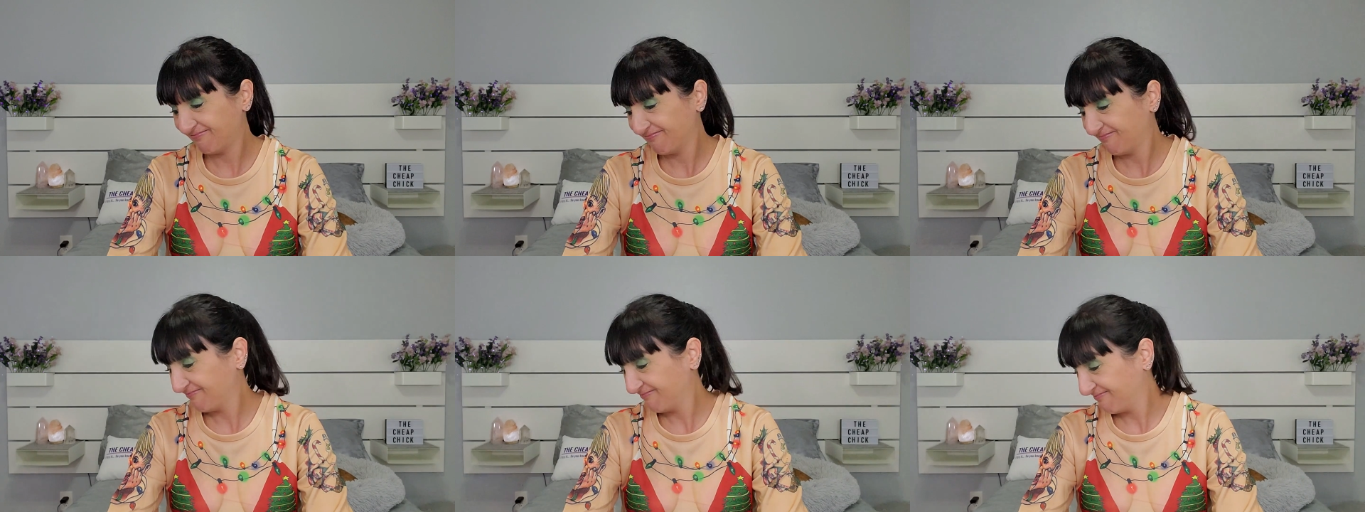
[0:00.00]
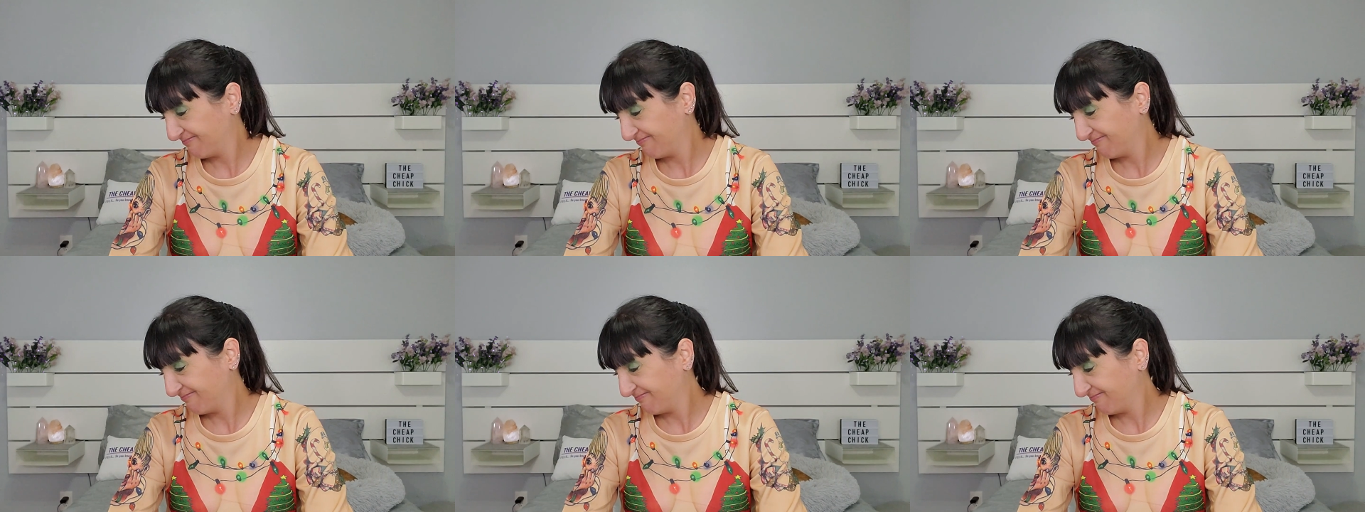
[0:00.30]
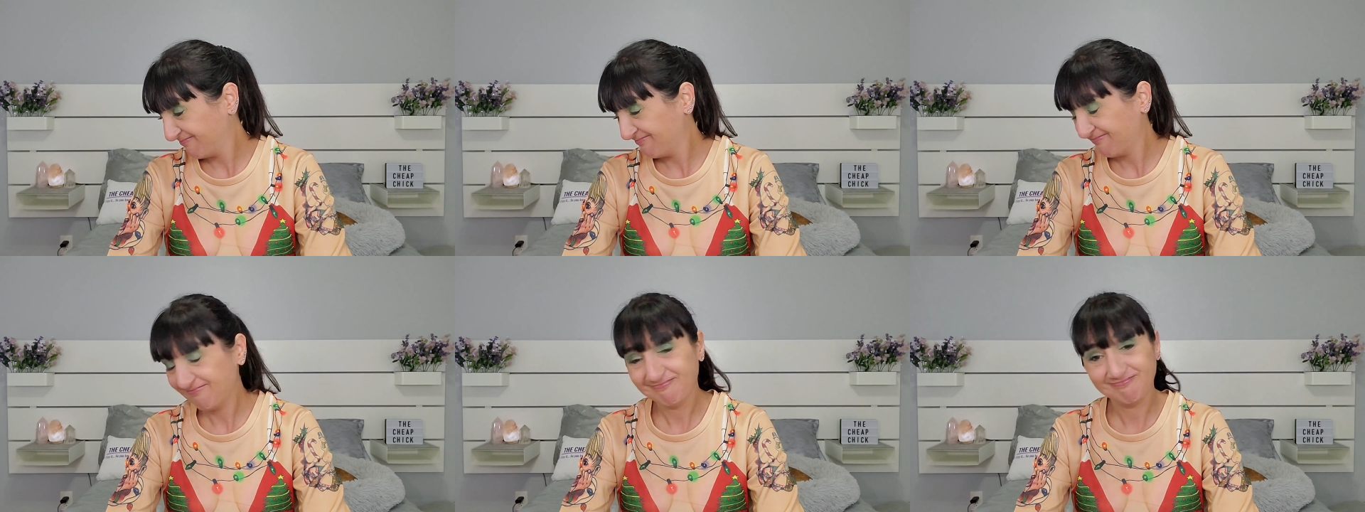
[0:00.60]

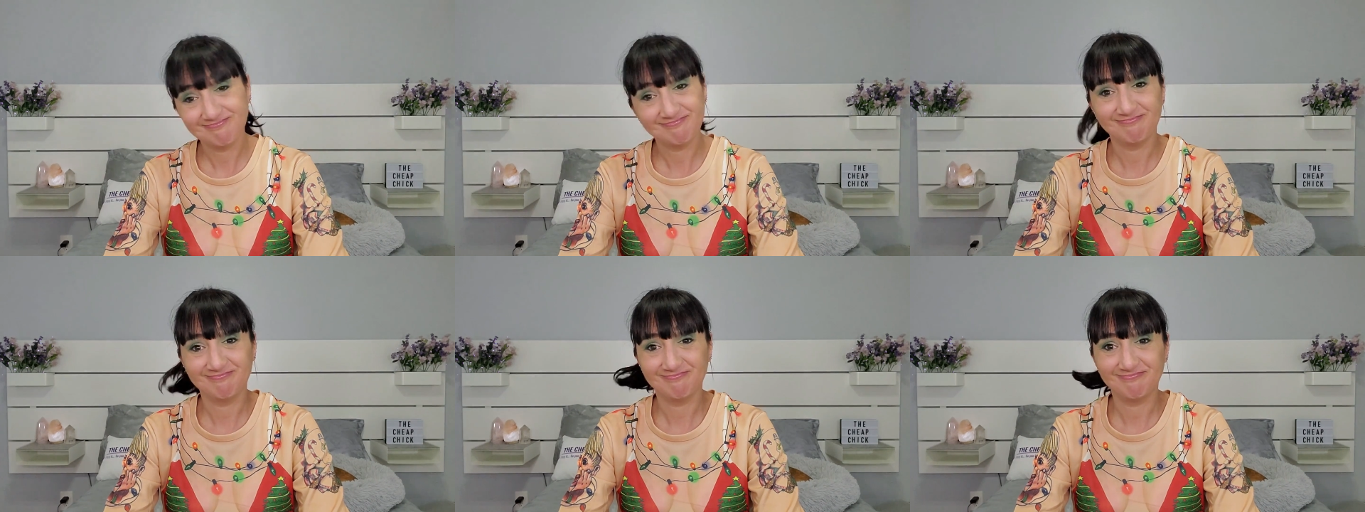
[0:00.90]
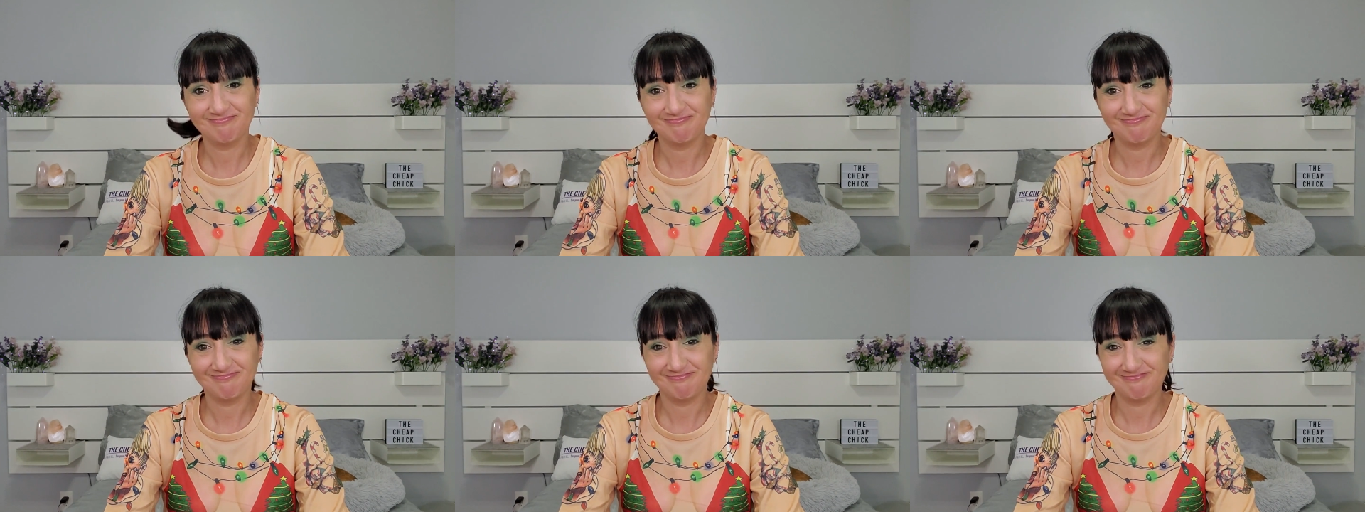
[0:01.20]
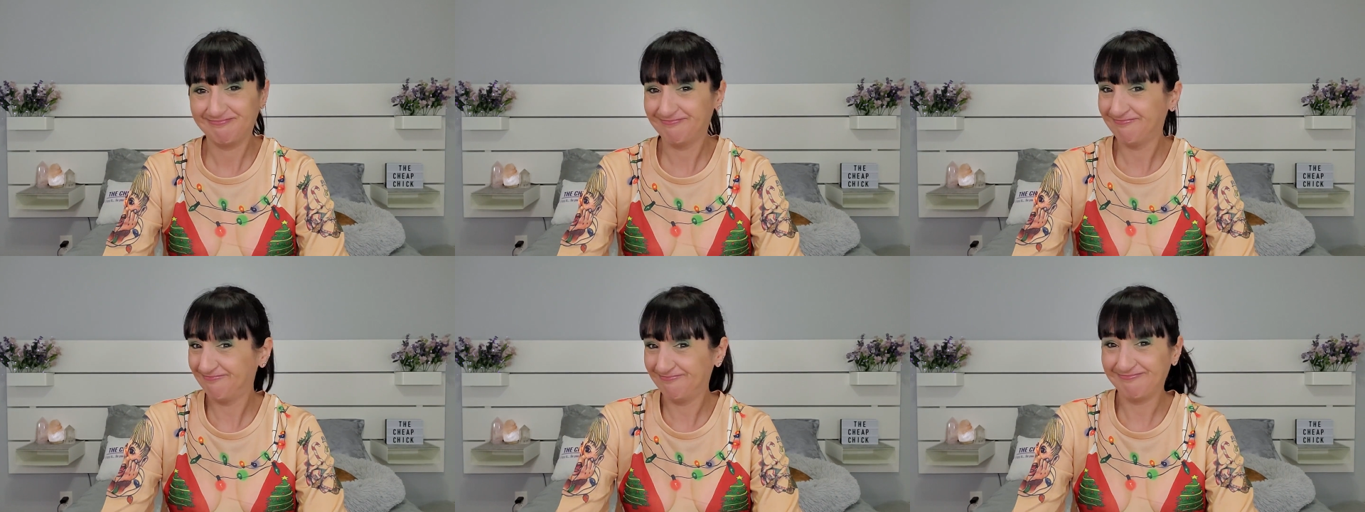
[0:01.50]

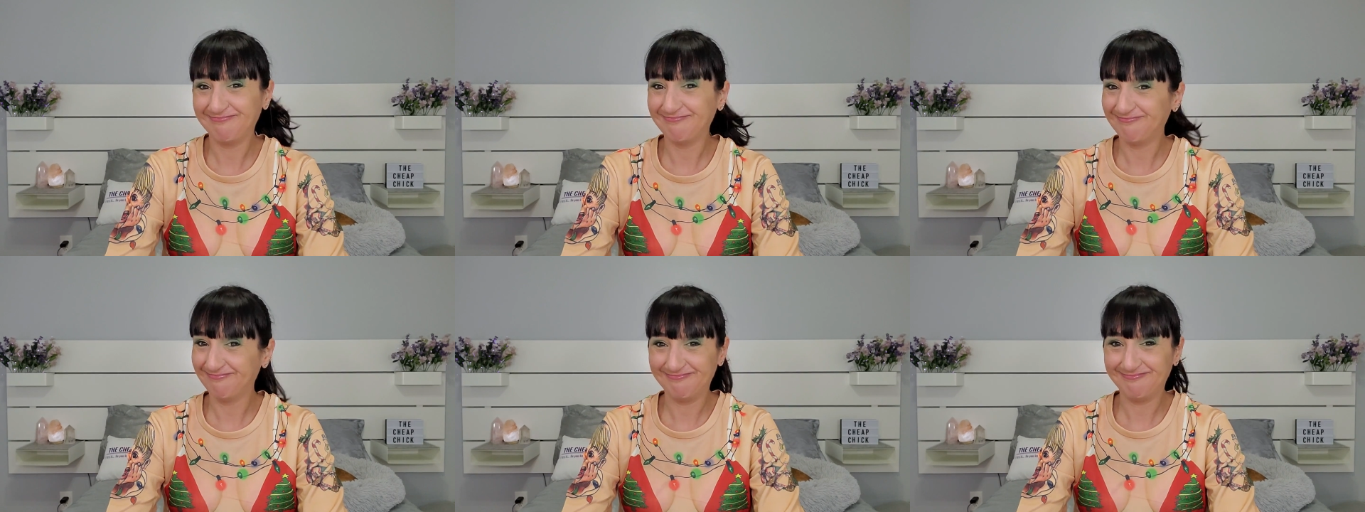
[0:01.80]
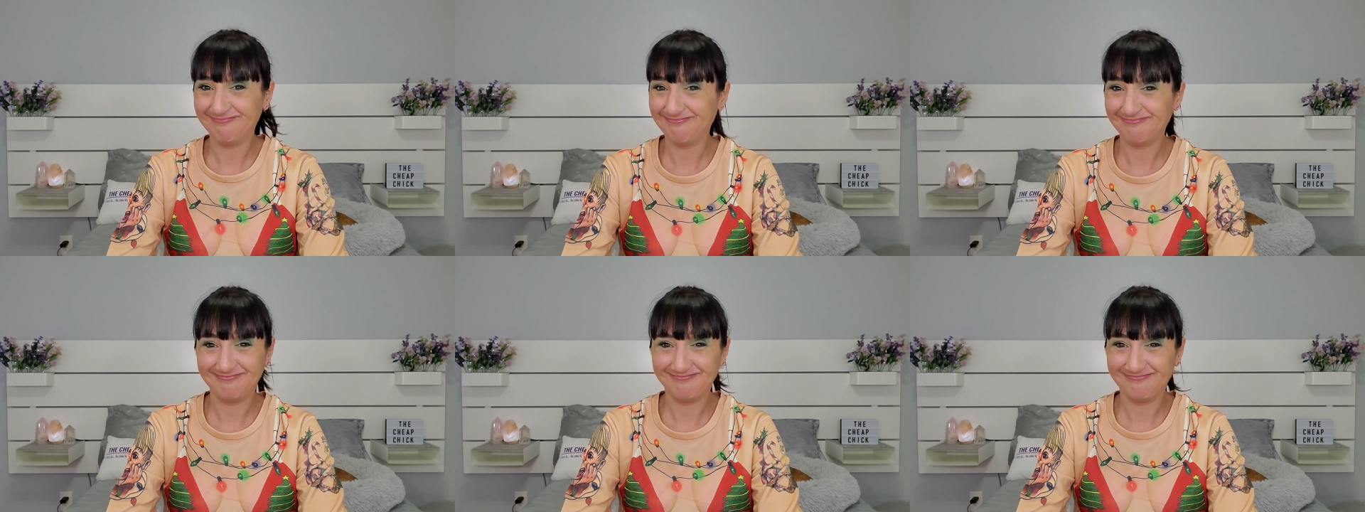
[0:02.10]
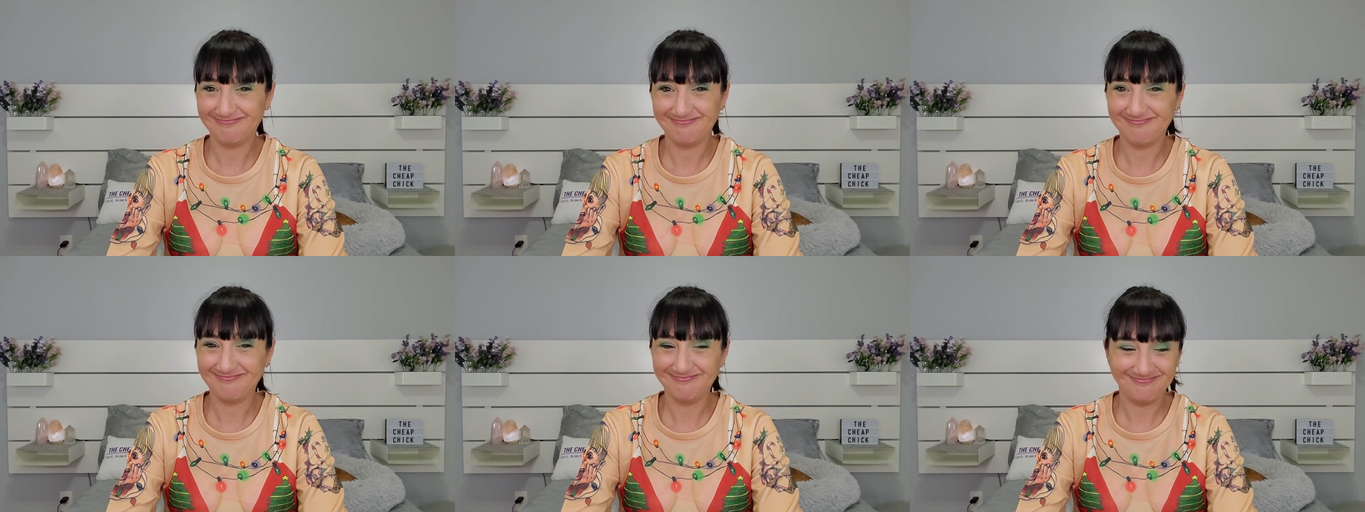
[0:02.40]

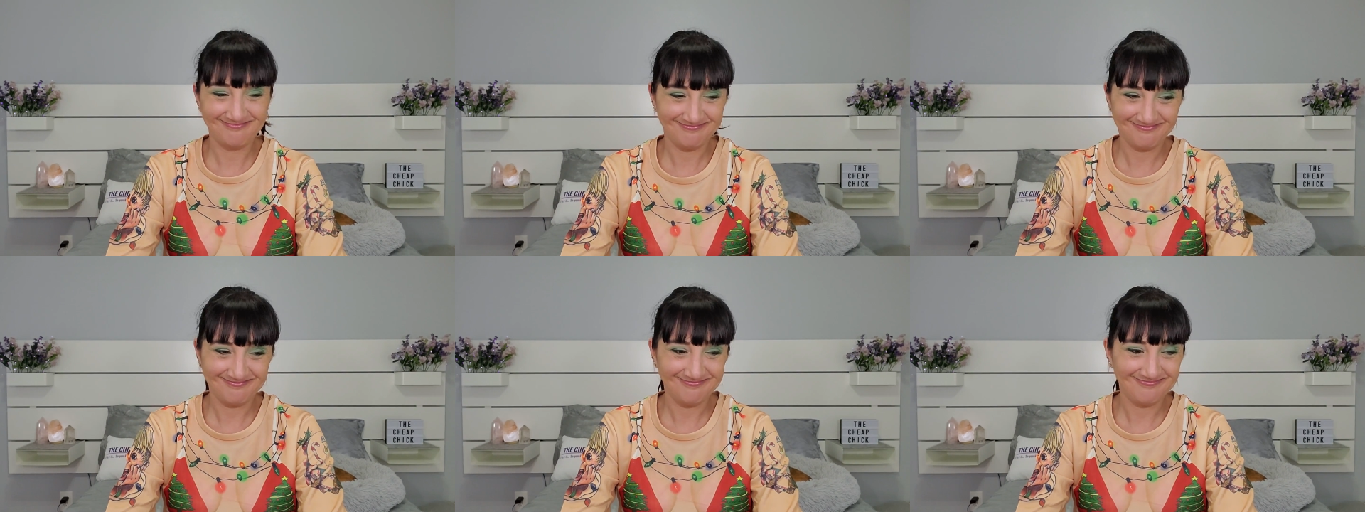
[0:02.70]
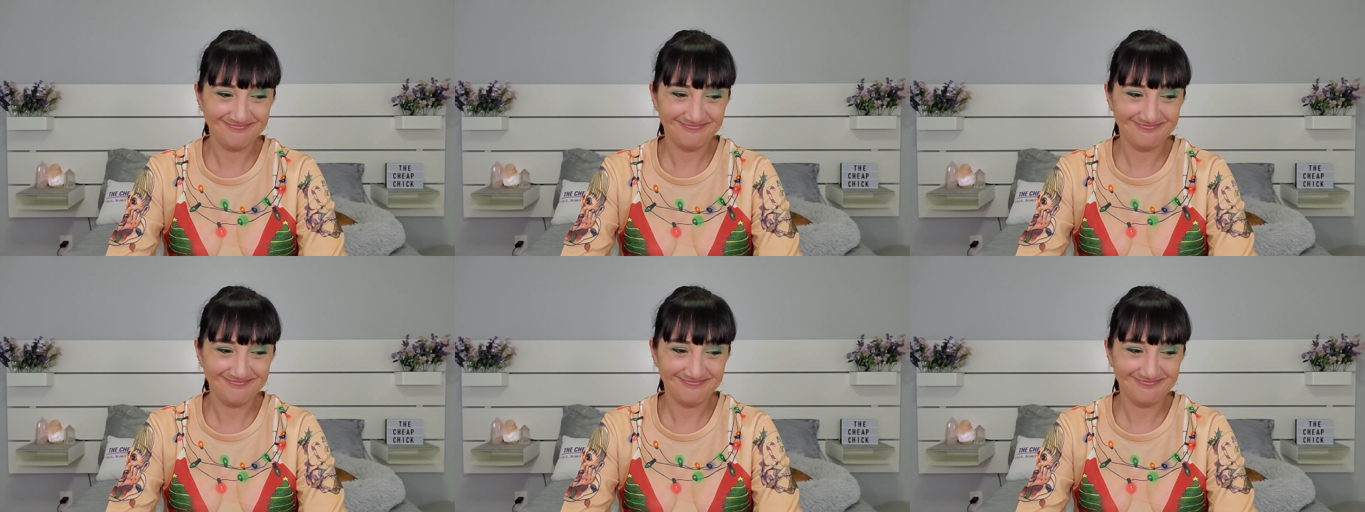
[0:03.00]
Nothing is said.